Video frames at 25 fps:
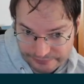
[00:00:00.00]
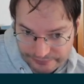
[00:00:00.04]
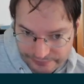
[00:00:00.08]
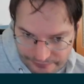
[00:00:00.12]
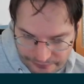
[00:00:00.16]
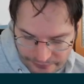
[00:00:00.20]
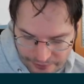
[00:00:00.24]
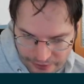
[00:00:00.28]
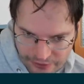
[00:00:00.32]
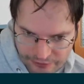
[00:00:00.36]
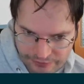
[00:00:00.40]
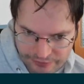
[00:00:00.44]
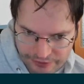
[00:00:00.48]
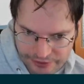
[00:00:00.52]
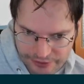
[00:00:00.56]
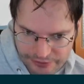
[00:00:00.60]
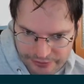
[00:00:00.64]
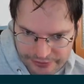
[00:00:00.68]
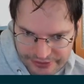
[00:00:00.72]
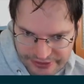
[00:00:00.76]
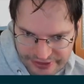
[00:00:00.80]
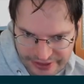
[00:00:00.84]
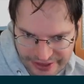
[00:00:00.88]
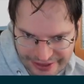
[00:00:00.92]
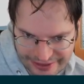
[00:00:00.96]
of a
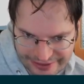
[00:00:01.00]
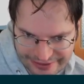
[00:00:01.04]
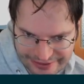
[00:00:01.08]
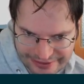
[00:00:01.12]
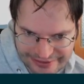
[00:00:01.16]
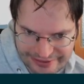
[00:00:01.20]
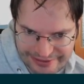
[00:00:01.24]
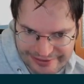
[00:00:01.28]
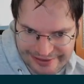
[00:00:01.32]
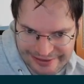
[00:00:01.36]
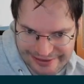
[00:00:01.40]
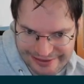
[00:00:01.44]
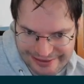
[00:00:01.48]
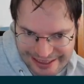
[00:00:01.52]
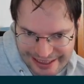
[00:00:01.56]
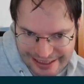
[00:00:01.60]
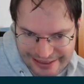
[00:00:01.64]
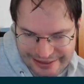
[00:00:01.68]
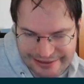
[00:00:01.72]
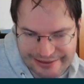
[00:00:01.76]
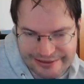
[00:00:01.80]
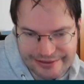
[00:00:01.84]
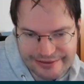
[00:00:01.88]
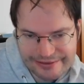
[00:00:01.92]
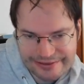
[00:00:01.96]
user ID is
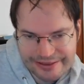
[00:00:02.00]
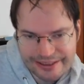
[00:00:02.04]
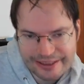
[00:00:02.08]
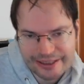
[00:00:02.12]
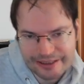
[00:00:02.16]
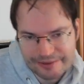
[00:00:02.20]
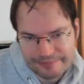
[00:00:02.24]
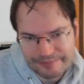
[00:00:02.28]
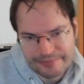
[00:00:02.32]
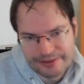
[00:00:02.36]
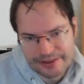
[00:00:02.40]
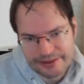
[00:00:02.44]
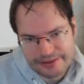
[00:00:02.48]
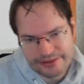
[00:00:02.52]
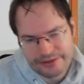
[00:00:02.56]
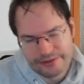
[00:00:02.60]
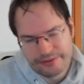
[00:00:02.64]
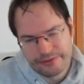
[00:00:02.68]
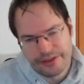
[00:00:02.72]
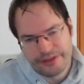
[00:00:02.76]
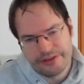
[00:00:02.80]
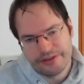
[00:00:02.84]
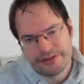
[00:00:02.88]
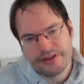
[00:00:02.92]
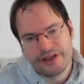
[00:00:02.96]
exactly the same as the
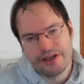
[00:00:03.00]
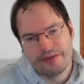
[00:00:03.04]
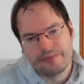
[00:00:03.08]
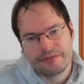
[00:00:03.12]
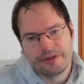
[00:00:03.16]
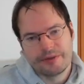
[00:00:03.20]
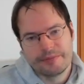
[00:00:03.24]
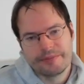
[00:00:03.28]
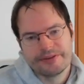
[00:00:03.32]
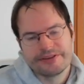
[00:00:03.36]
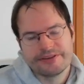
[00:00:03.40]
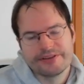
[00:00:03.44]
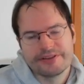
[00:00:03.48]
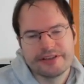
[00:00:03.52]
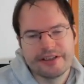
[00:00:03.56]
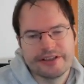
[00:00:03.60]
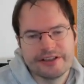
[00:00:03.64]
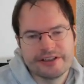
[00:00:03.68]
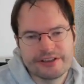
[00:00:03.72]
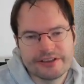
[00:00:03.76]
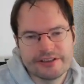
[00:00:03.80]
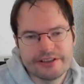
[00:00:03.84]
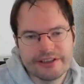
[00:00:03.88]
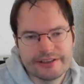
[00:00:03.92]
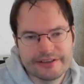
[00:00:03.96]
runtime
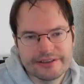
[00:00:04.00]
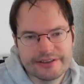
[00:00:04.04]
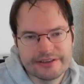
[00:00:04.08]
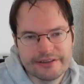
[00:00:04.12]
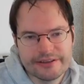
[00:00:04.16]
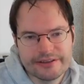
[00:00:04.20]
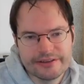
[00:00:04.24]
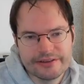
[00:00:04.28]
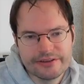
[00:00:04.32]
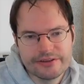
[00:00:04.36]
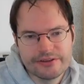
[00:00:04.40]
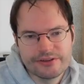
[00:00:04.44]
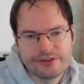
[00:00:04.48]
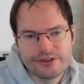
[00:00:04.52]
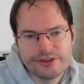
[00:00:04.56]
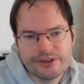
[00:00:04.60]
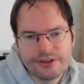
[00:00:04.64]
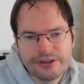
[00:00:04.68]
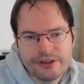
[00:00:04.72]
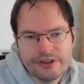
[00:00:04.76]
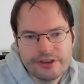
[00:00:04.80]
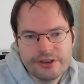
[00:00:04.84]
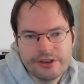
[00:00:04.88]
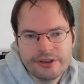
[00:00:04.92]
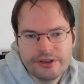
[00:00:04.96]
representation as an integer,
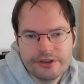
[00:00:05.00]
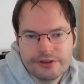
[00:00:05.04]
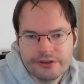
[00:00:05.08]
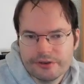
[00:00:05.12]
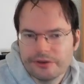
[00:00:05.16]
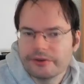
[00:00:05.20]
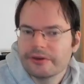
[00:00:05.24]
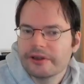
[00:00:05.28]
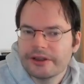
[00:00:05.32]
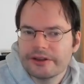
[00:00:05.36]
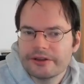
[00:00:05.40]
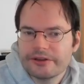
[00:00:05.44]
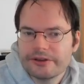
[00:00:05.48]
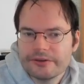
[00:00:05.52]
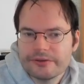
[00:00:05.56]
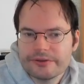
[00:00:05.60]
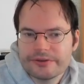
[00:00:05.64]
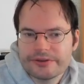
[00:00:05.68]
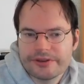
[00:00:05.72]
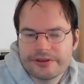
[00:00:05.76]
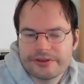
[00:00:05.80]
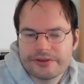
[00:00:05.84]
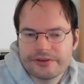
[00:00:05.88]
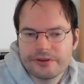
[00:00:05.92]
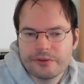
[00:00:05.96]
you can use
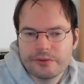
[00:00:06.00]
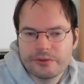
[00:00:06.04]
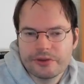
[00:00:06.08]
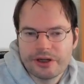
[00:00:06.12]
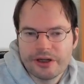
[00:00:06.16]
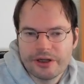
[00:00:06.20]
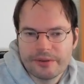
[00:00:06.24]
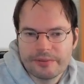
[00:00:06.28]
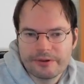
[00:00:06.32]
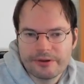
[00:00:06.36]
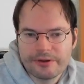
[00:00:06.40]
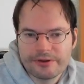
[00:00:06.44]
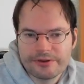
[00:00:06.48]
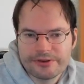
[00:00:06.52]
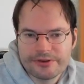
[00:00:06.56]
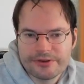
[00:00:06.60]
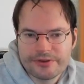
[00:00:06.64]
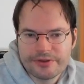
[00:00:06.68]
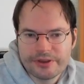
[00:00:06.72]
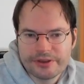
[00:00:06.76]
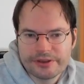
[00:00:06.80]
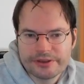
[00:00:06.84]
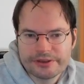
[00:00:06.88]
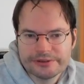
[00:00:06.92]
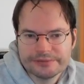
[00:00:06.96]
this newtype
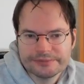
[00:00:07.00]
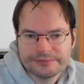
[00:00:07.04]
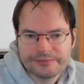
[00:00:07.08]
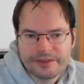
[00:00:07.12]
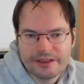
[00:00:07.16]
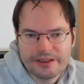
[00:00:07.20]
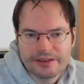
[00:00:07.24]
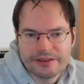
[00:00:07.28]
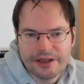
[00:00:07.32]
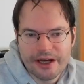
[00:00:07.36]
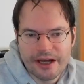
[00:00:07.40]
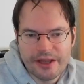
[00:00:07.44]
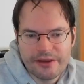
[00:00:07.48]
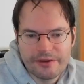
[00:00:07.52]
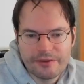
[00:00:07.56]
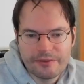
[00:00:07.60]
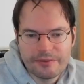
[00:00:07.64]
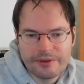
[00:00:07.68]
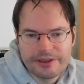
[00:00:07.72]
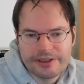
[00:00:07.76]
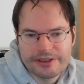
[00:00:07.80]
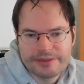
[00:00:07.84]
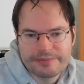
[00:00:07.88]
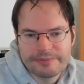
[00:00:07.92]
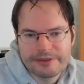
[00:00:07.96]
construct. It
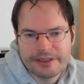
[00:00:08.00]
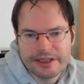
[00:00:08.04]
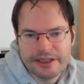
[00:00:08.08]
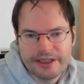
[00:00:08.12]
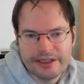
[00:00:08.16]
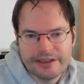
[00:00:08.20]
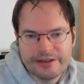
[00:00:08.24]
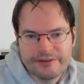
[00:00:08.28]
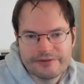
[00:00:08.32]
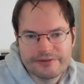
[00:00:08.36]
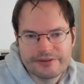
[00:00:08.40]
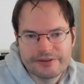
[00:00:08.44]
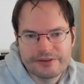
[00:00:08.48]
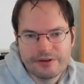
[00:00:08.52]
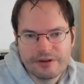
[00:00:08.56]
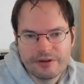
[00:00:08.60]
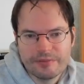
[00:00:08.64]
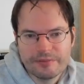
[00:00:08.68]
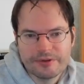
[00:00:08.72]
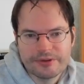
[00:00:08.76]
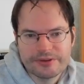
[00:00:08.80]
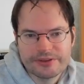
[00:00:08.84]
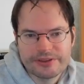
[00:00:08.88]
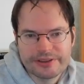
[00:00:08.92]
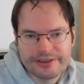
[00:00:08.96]
otherwise behaves
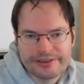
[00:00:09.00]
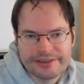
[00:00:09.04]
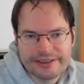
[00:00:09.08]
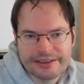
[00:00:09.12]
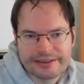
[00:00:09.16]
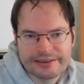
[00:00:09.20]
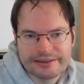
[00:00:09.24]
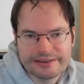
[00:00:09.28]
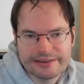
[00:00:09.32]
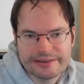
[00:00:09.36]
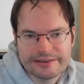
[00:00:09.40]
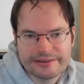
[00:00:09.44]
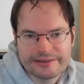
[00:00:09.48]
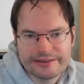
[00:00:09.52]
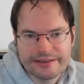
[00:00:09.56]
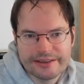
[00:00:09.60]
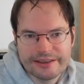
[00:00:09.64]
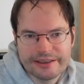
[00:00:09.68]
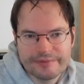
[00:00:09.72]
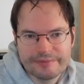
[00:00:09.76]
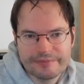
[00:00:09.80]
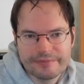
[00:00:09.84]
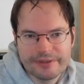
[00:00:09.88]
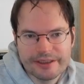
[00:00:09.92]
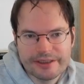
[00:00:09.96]
almost exactly the
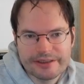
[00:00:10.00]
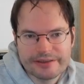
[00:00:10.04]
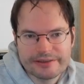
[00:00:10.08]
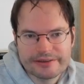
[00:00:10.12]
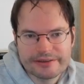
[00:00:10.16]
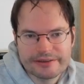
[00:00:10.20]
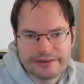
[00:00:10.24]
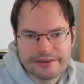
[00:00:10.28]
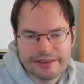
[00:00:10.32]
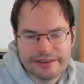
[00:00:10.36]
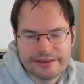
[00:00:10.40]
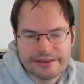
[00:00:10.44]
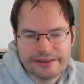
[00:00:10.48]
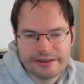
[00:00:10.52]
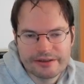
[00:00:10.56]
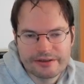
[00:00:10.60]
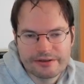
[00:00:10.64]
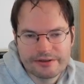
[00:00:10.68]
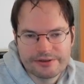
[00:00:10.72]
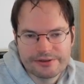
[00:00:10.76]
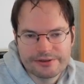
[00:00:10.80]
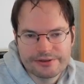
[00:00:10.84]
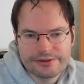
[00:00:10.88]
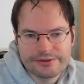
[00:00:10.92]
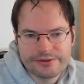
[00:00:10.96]
same as the data
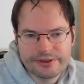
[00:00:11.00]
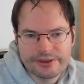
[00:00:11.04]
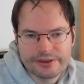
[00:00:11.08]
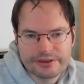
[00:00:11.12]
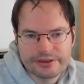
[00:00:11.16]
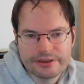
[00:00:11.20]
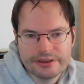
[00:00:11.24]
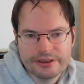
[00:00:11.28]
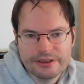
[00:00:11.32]
construct,